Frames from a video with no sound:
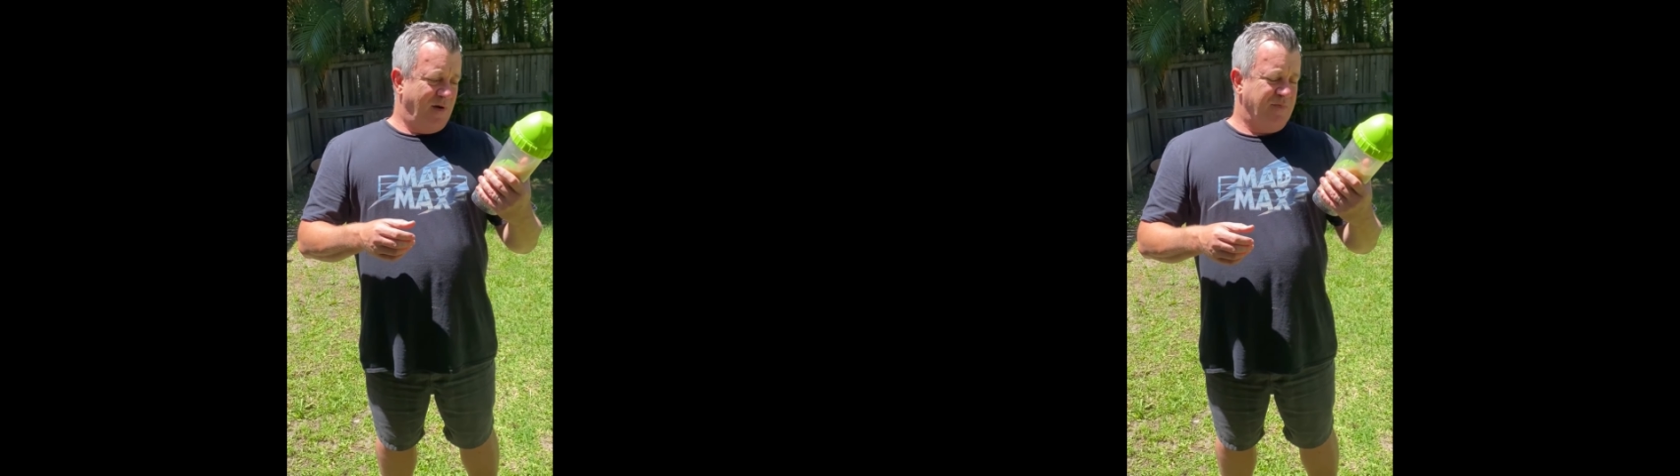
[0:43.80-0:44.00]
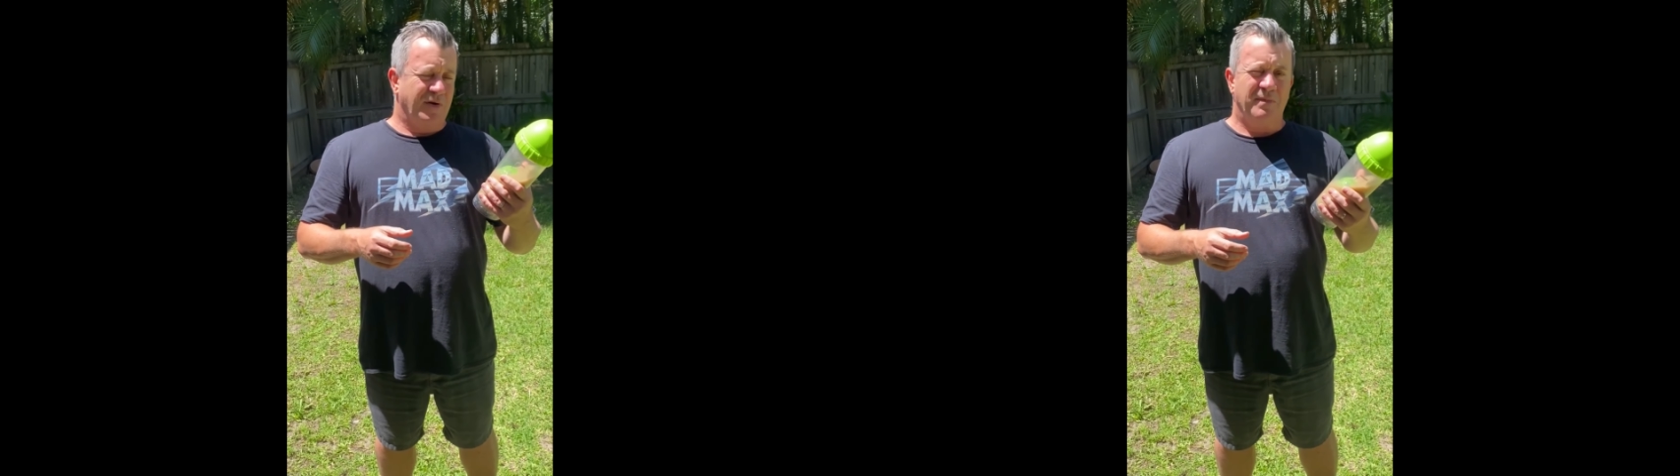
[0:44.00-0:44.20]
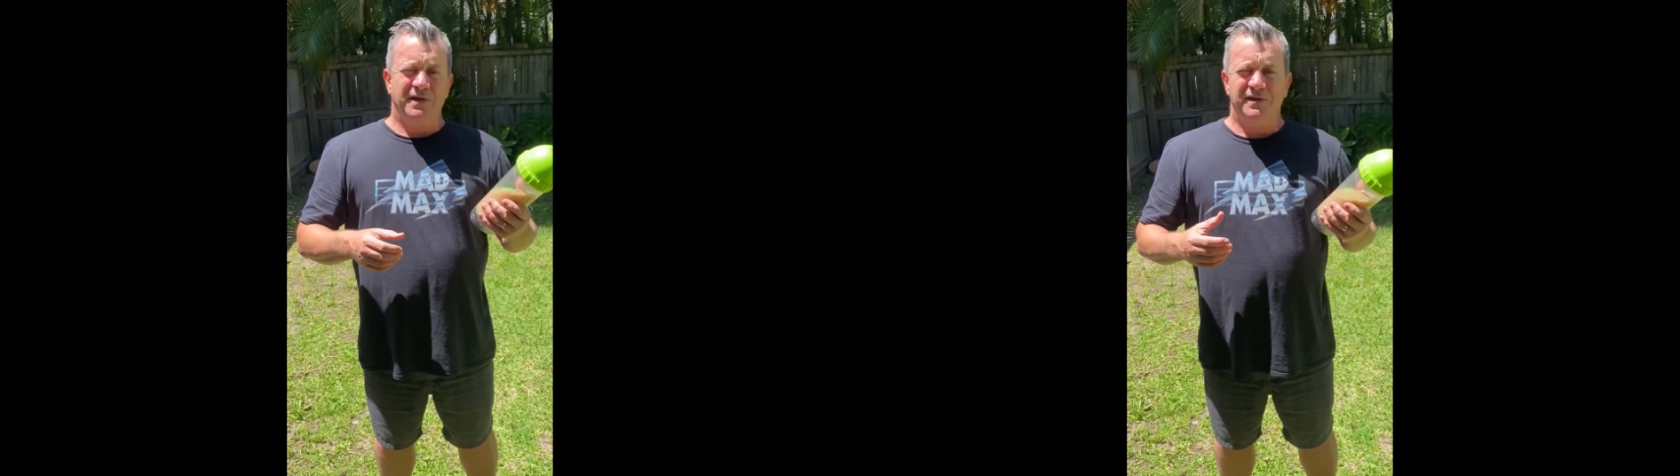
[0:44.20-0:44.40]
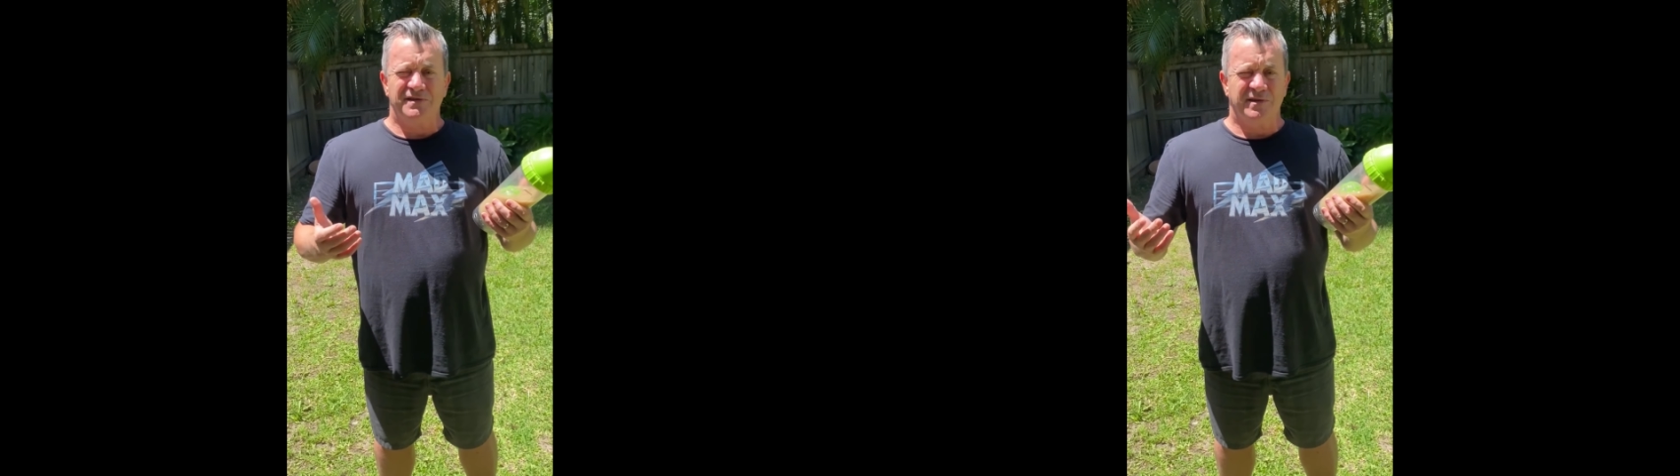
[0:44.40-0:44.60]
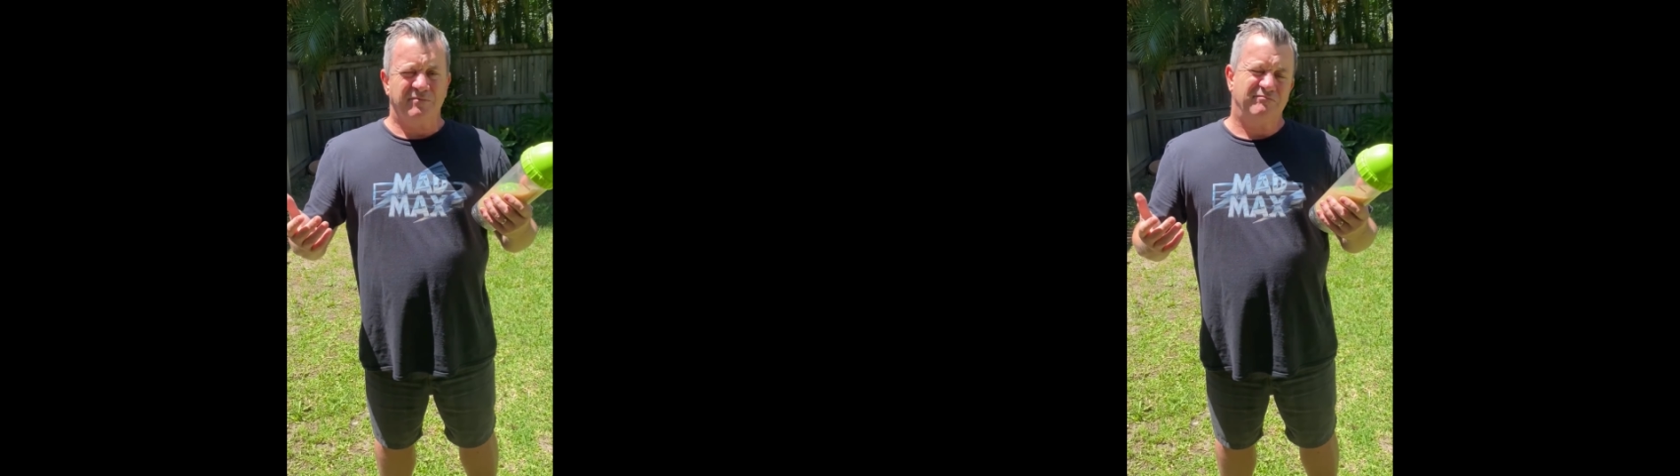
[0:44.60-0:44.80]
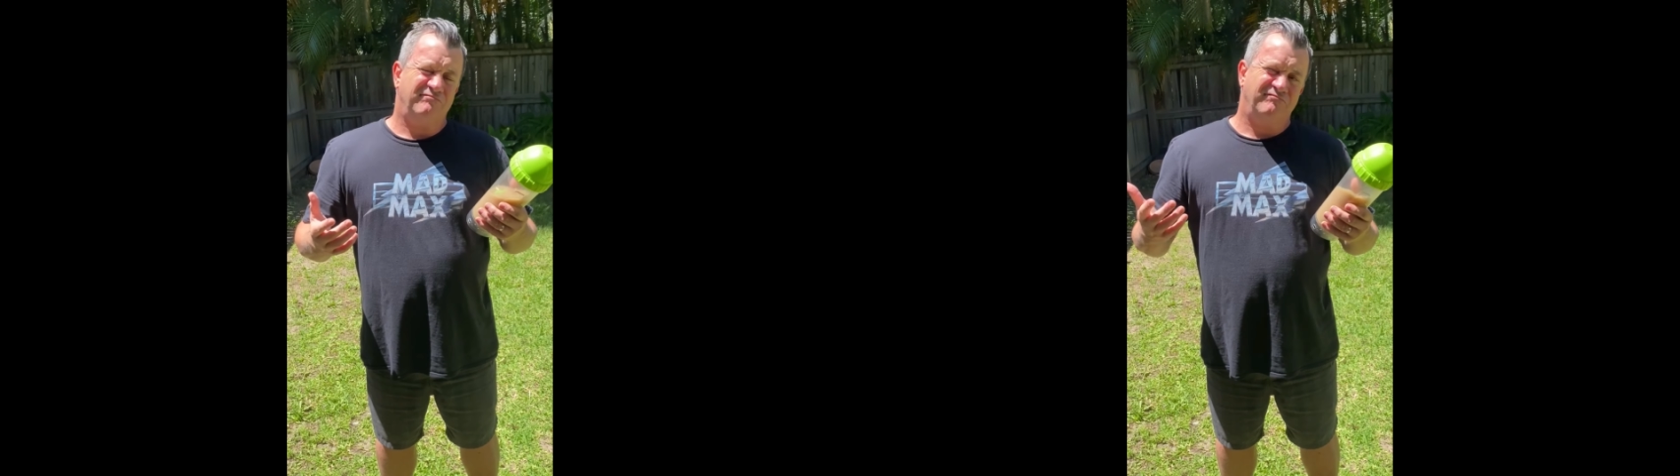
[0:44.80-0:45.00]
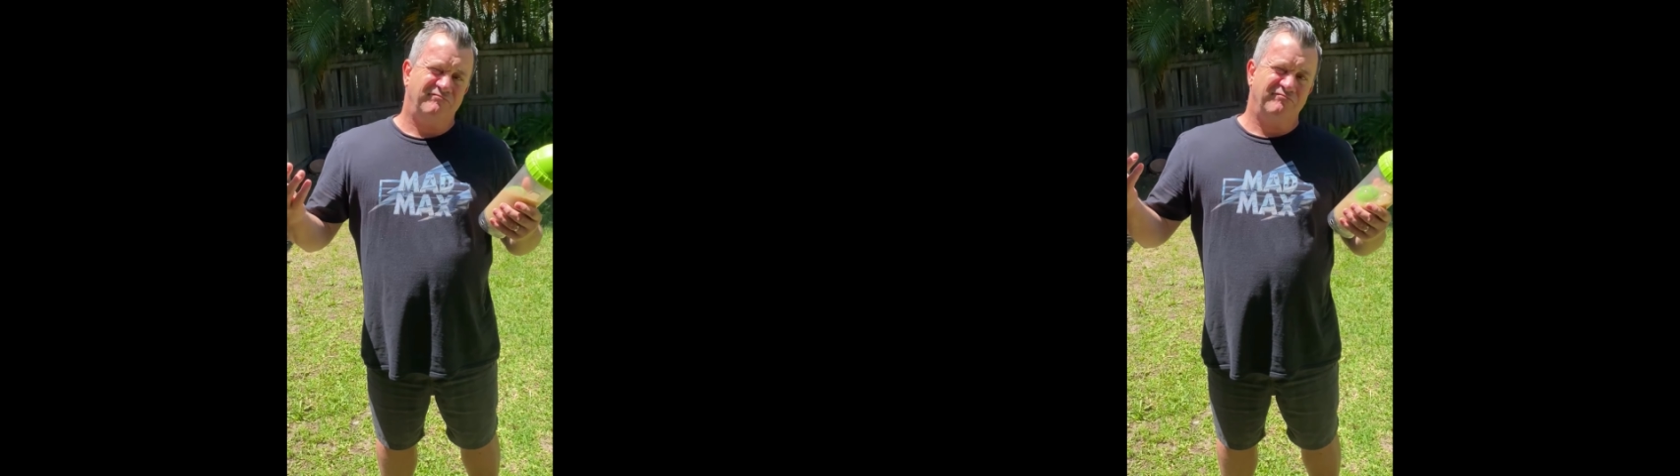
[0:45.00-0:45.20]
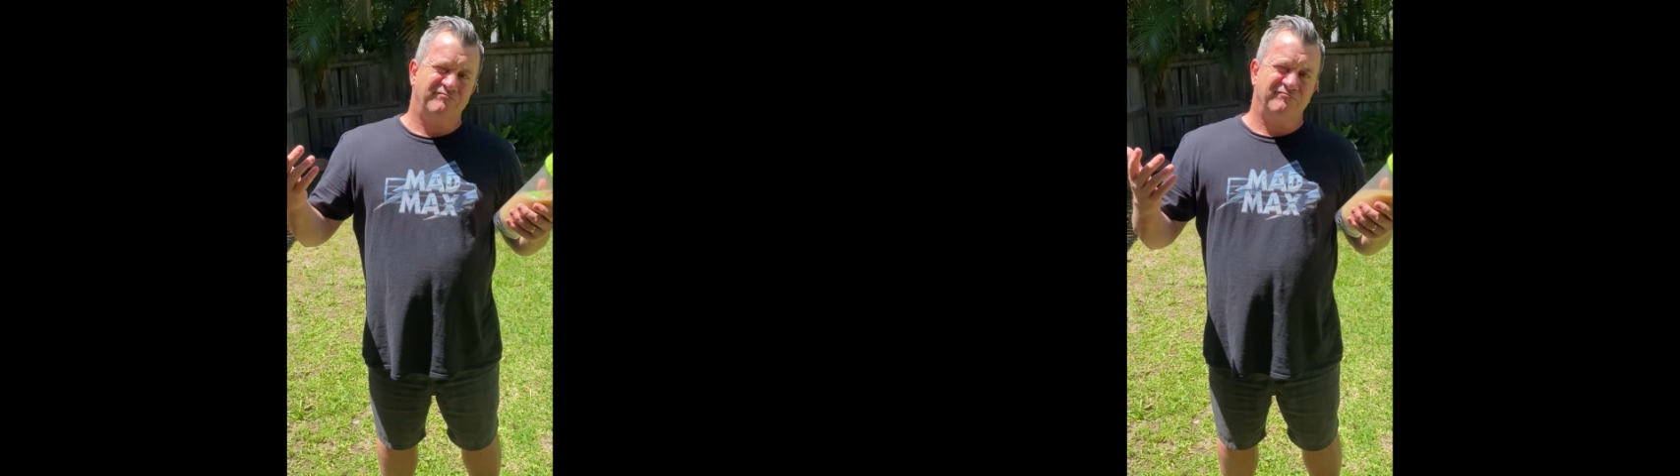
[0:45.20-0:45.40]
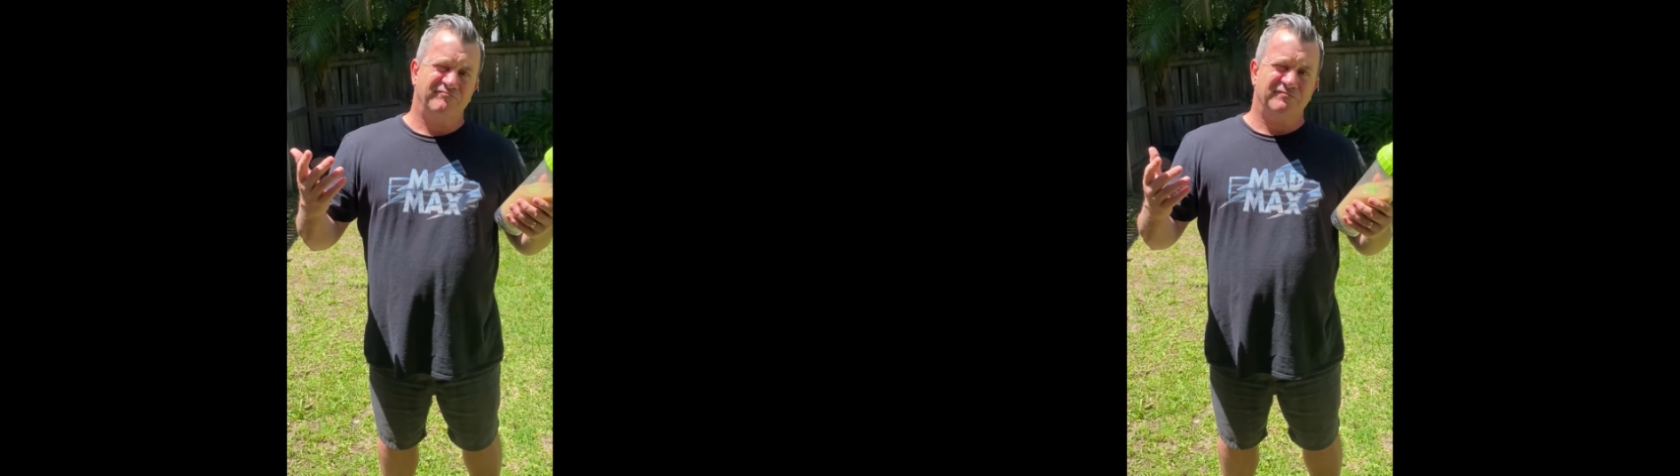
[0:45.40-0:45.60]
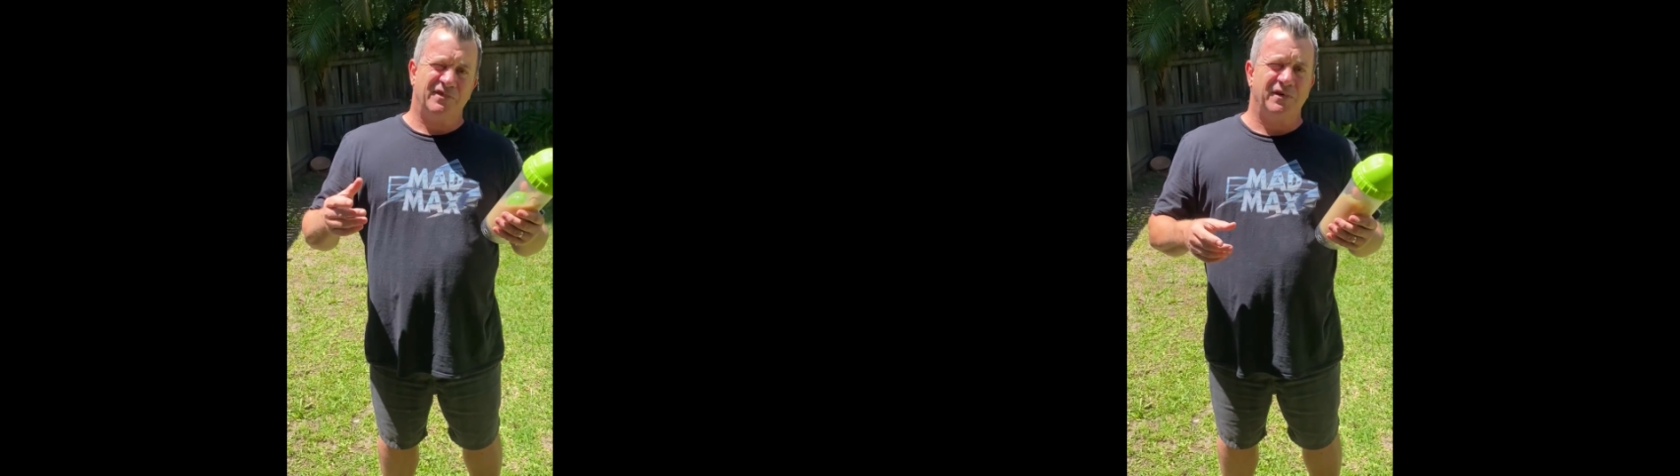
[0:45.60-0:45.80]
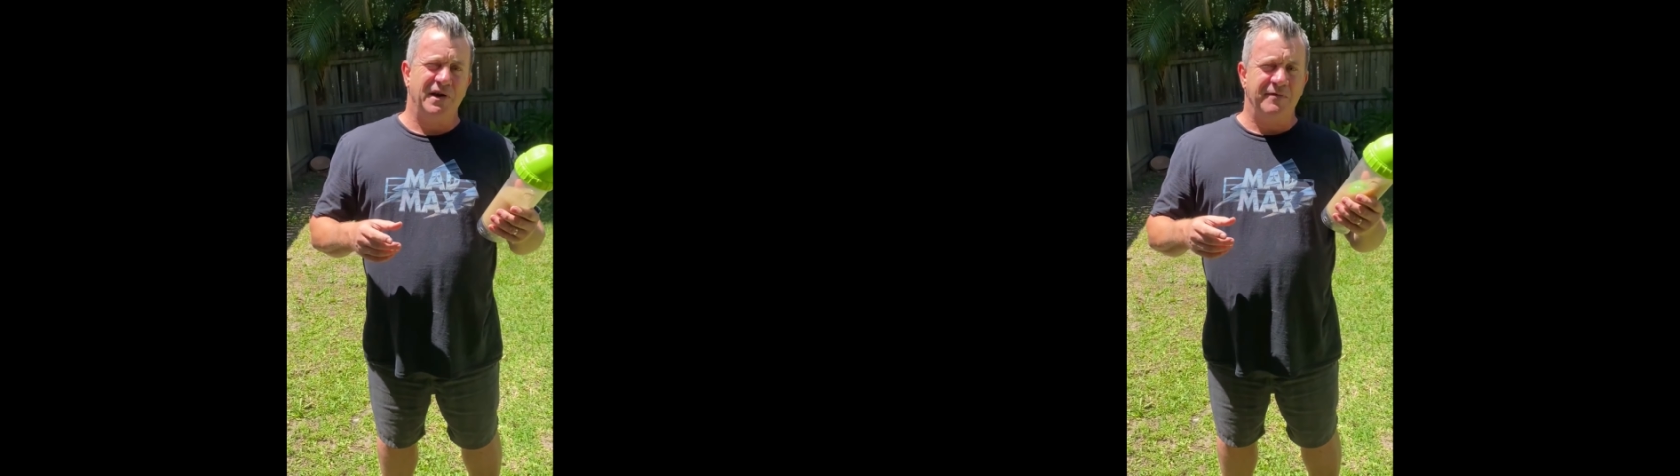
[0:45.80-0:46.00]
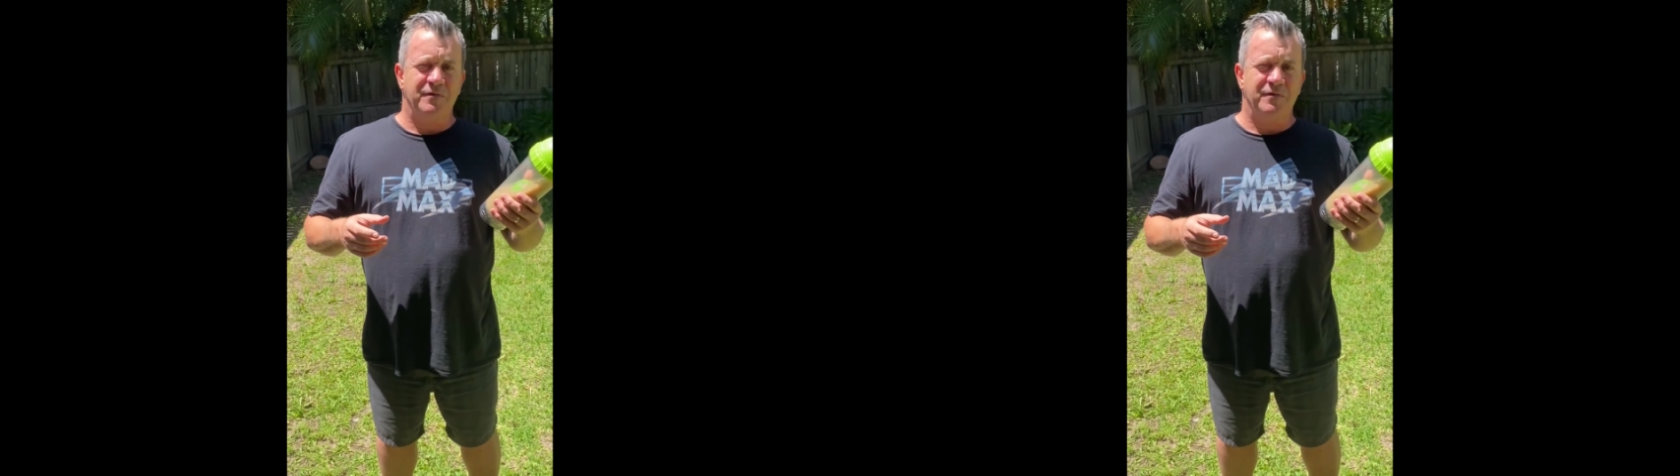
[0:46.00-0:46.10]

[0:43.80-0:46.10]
I probably use it three,